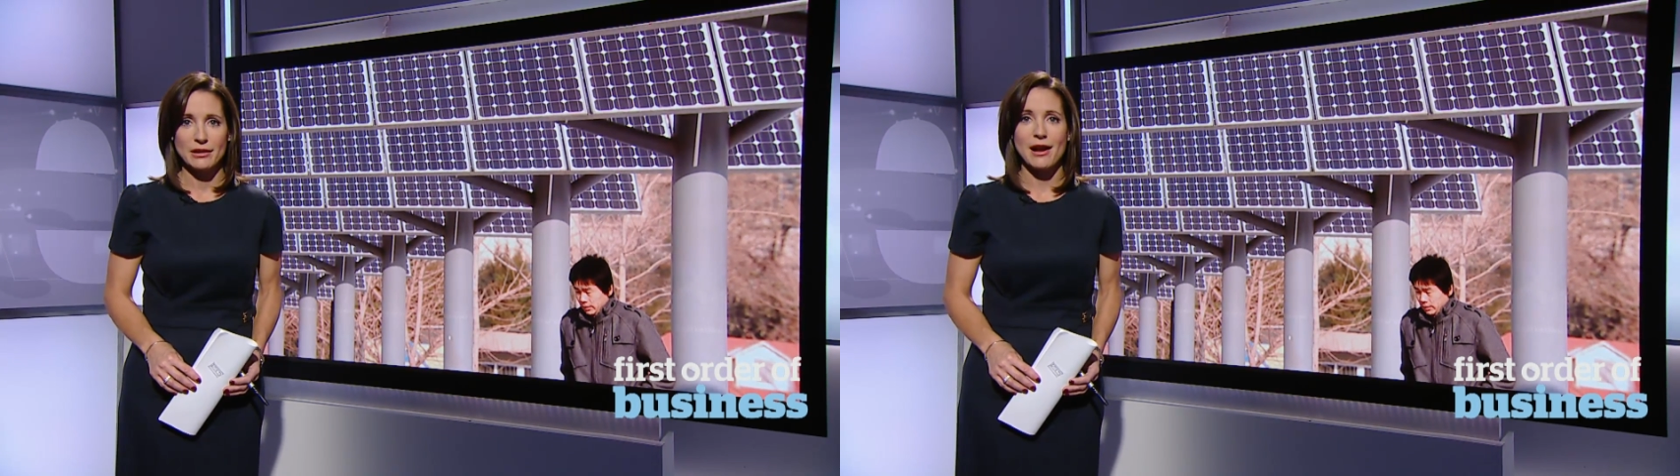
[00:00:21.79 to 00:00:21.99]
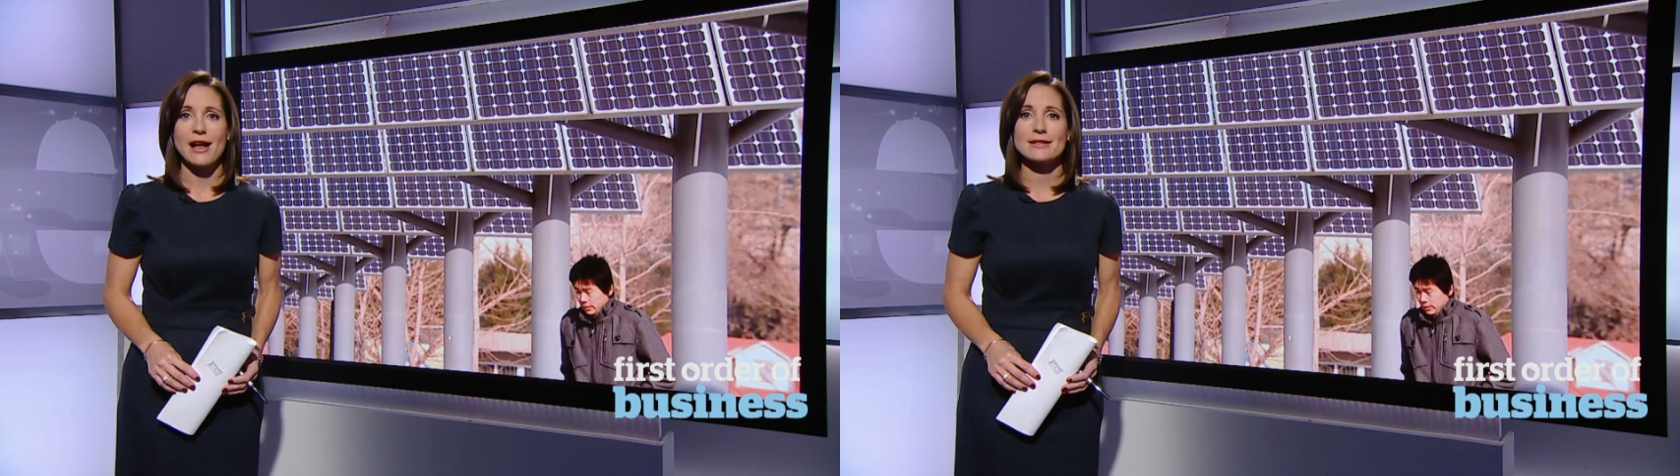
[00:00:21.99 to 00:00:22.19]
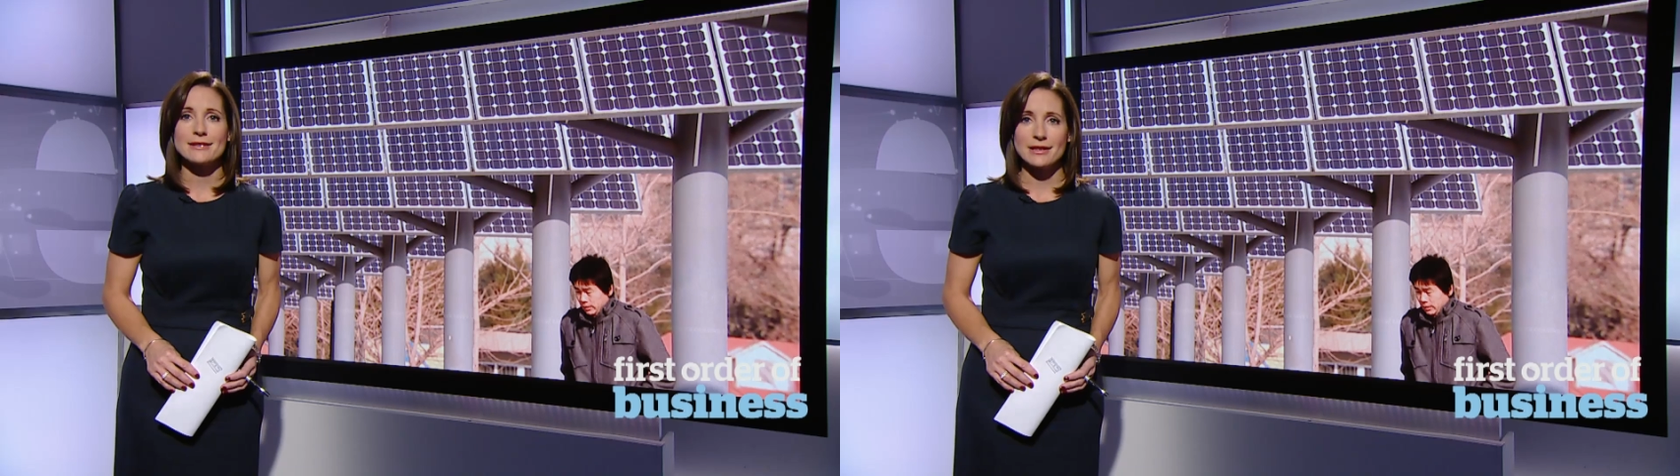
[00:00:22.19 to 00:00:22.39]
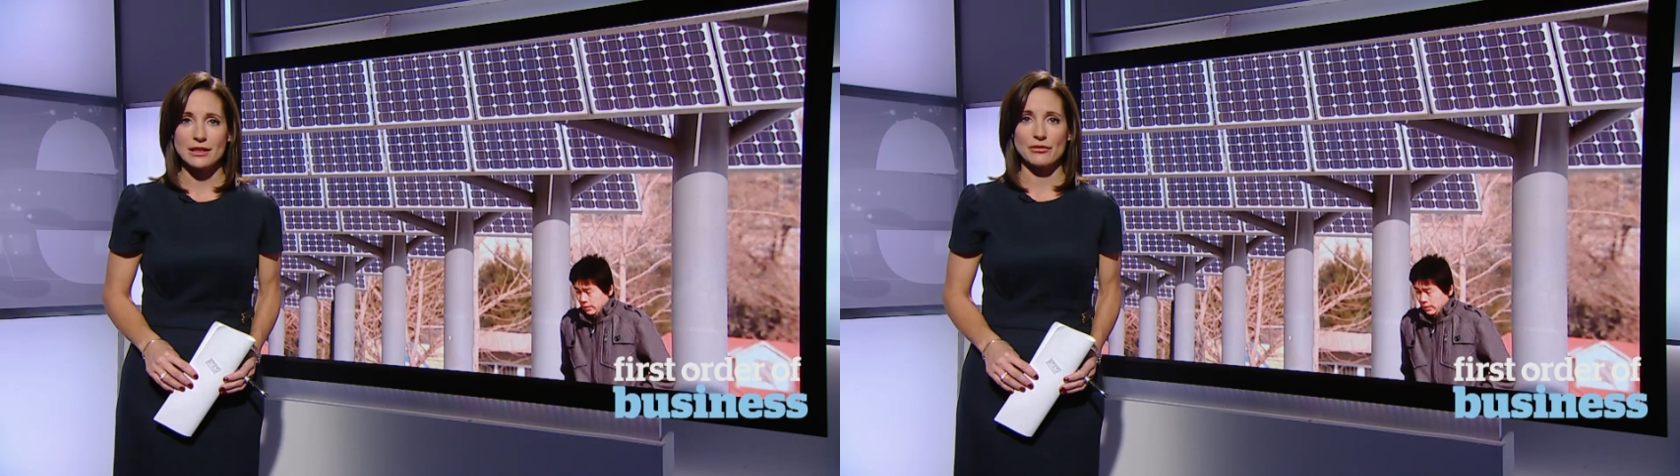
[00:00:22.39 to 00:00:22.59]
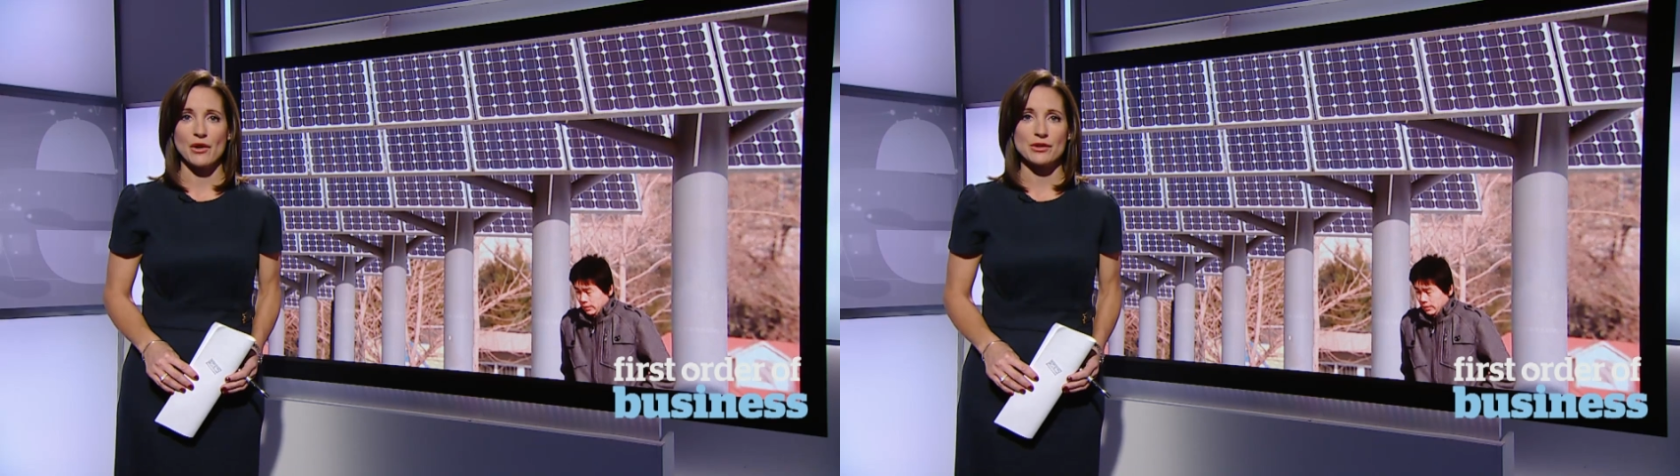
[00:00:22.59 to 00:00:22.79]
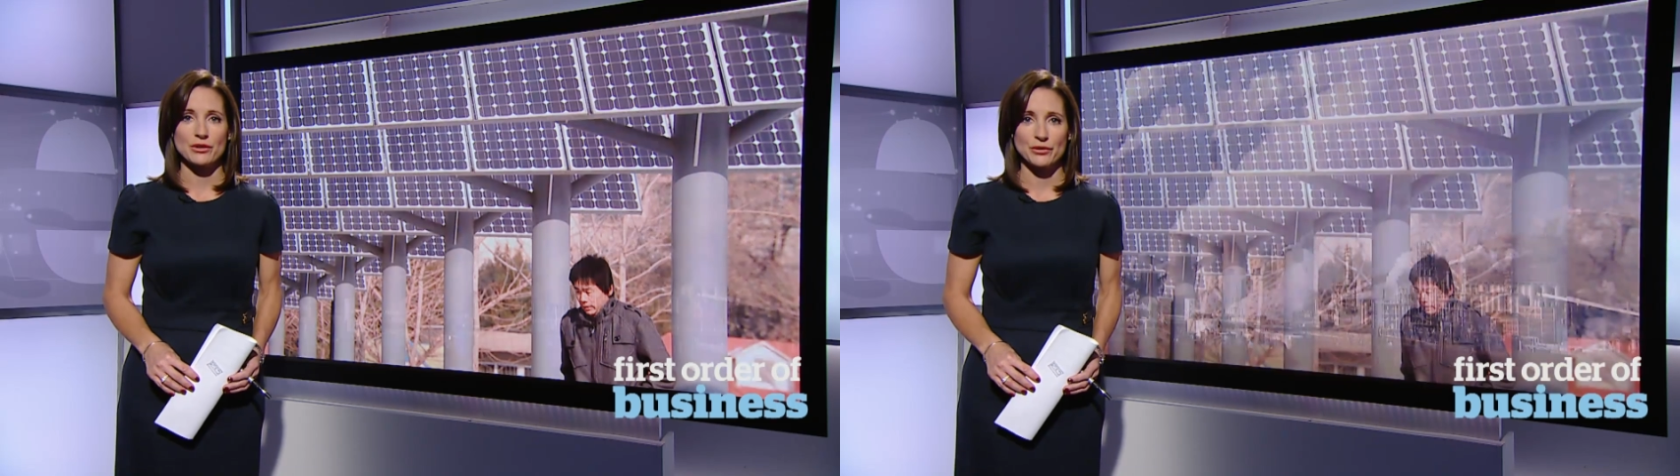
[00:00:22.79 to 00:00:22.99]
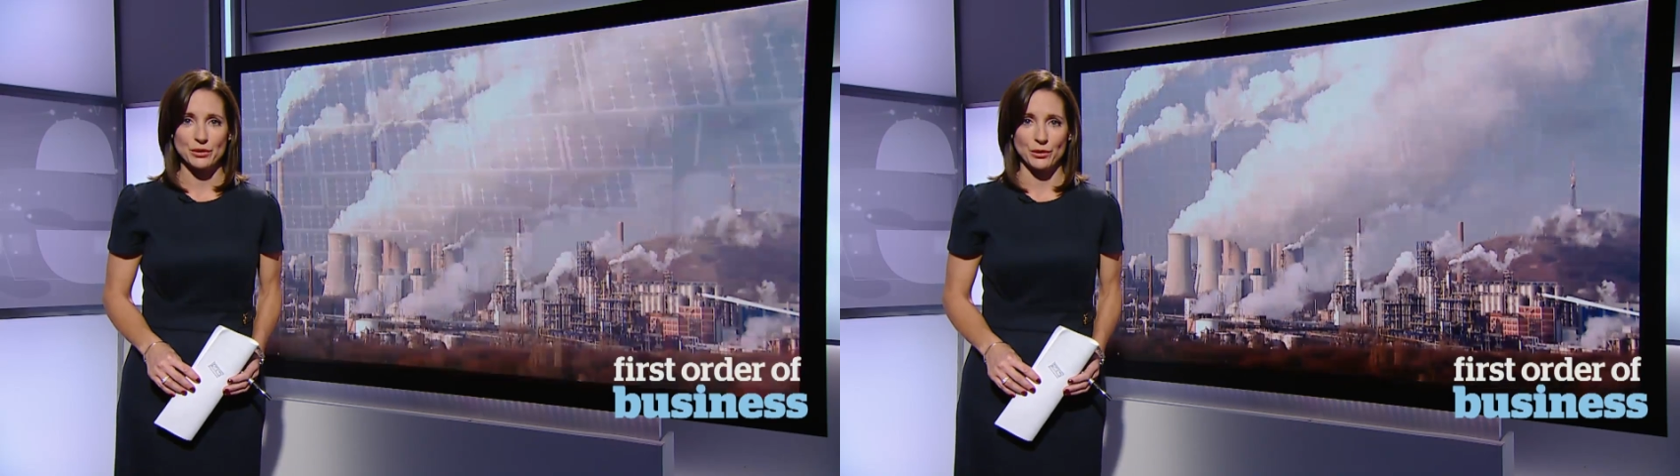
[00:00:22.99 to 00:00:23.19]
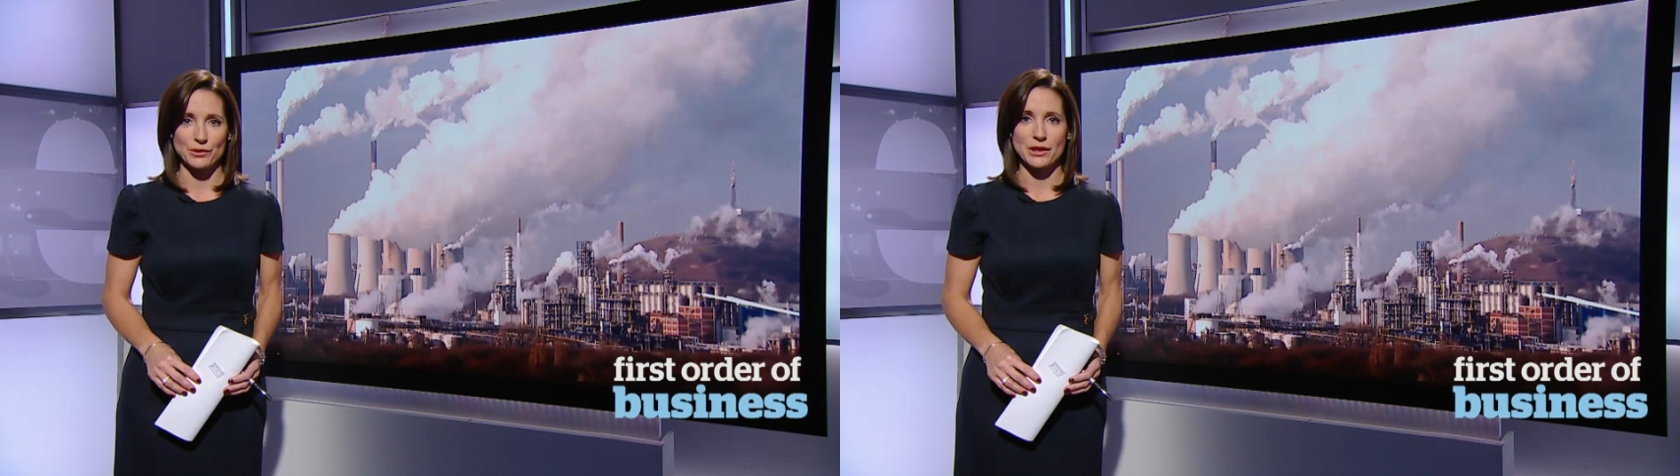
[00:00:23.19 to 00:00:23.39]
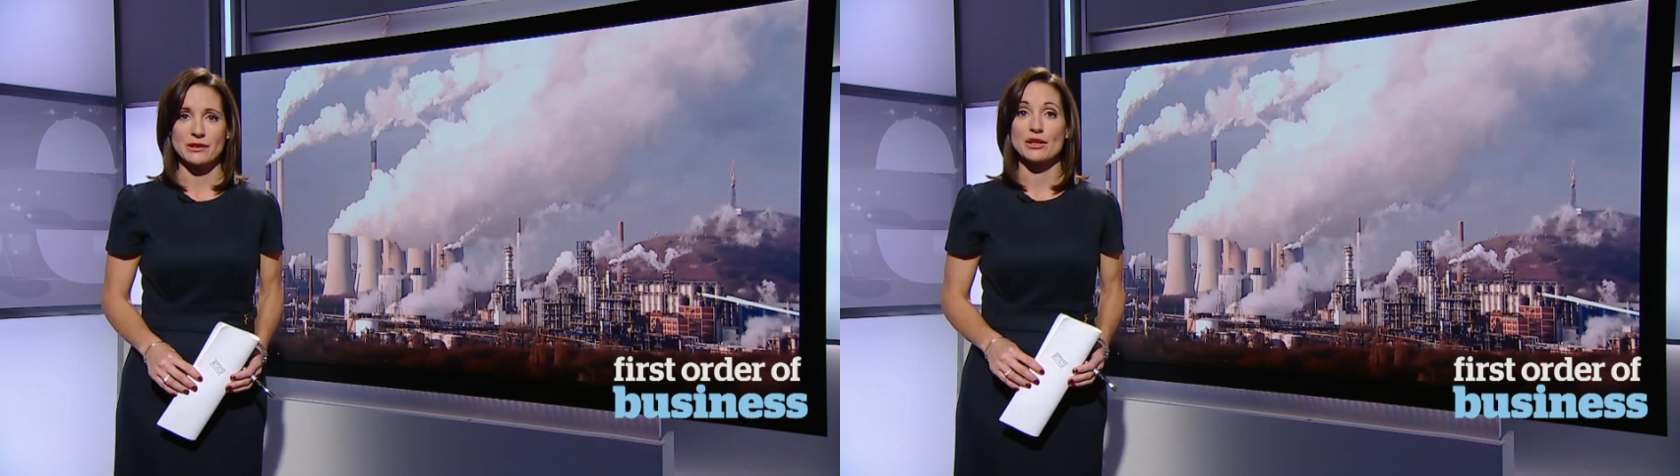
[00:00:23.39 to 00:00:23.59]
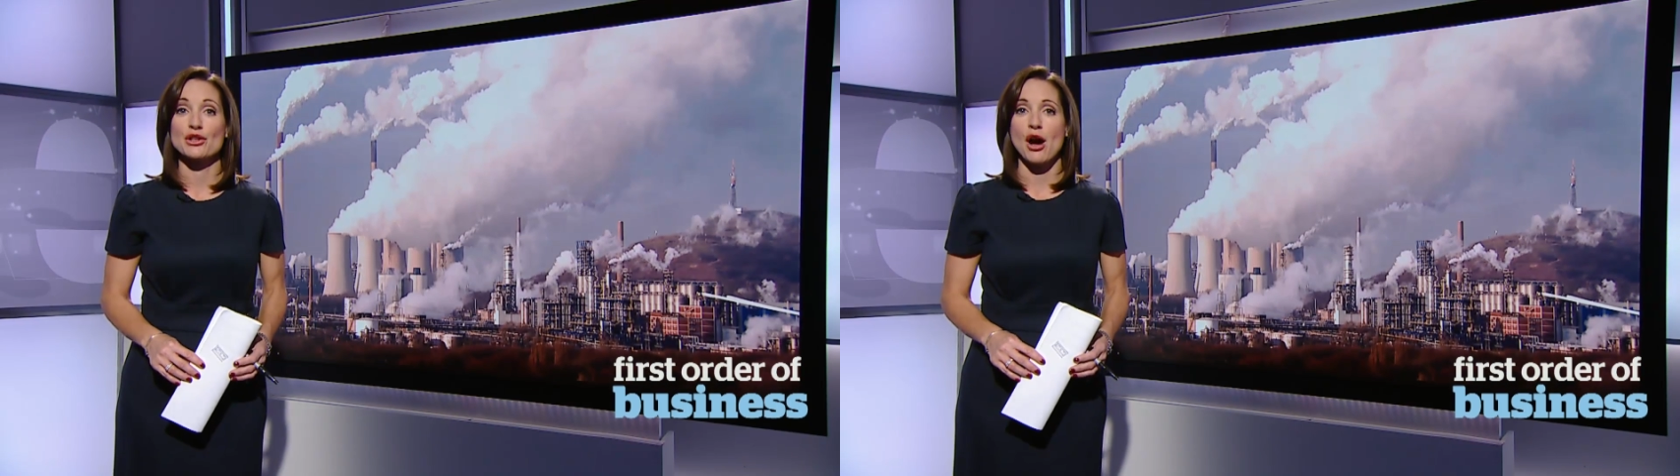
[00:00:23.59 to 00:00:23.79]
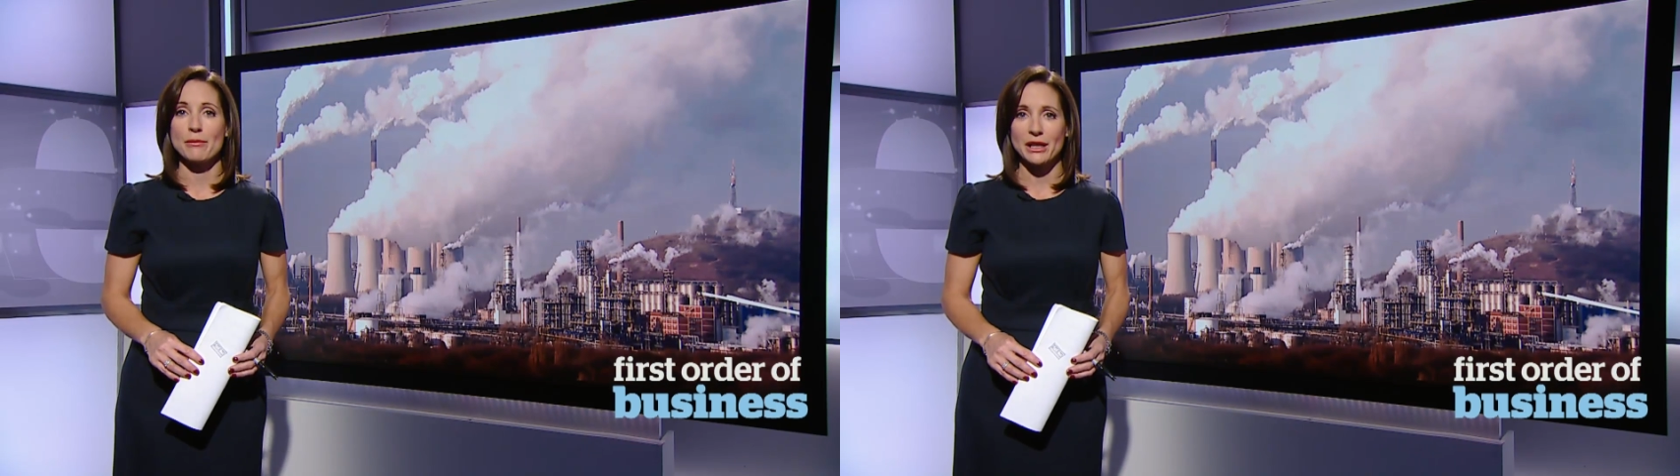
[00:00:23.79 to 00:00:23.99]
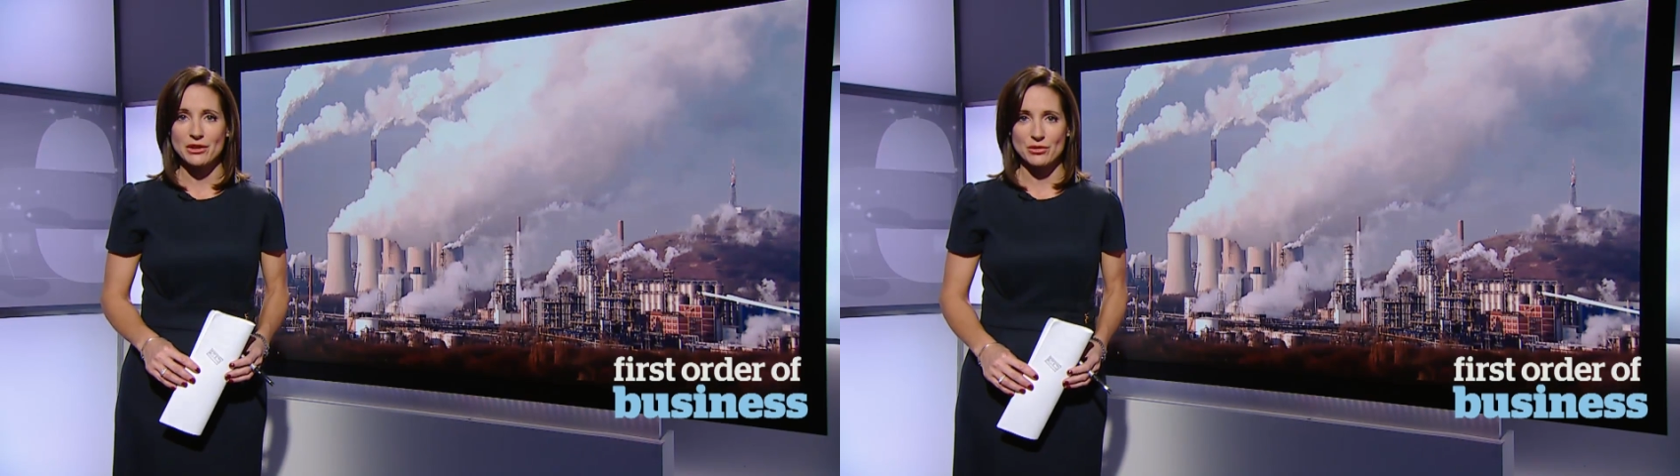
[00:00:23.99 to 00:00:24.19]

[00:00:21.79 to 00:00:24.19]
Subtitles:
unseat fossil fuels as the dominant